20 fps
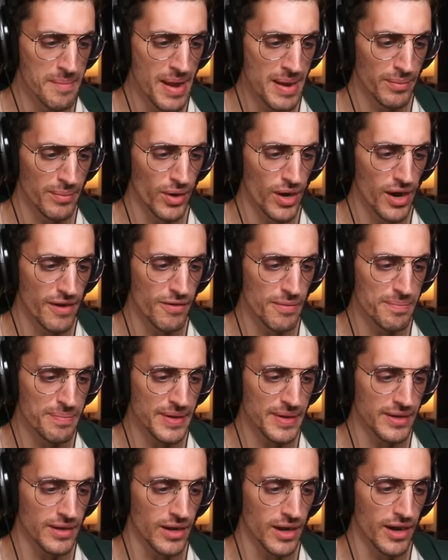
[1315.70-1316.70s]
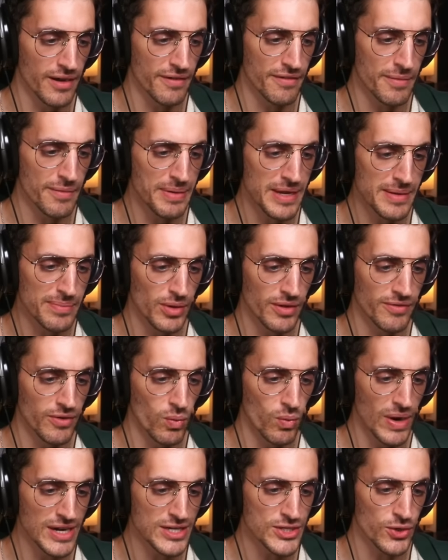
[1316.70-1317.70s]
member of a, of a people of a
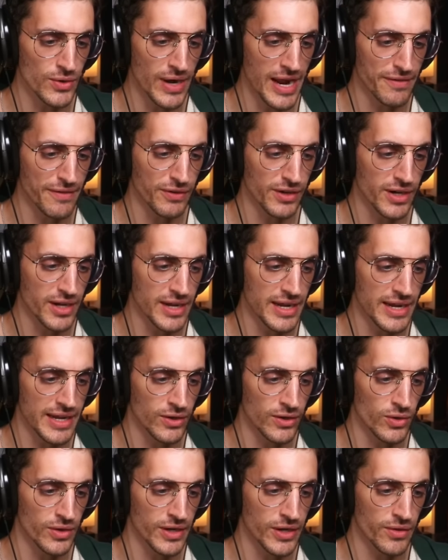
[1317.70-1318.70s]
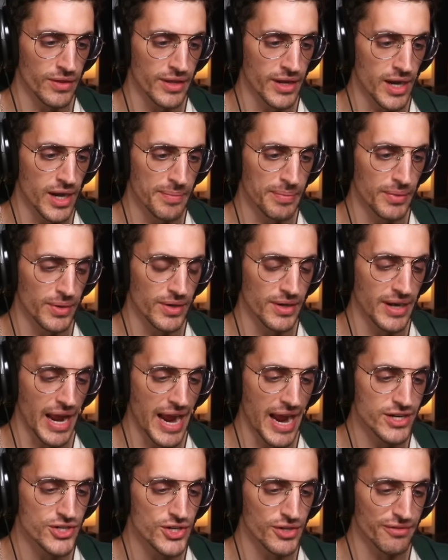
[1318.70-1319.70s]
Western Africa in or near the upper
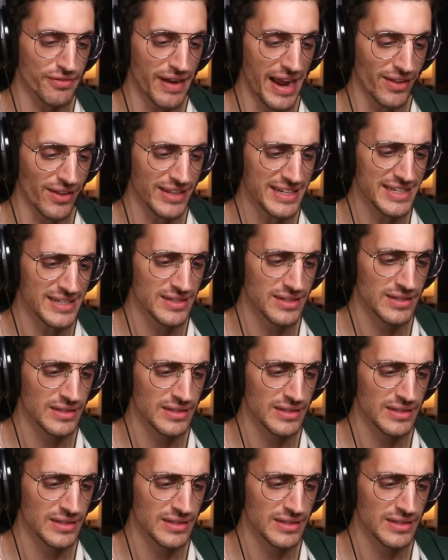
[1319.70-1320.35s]
Niger Valley?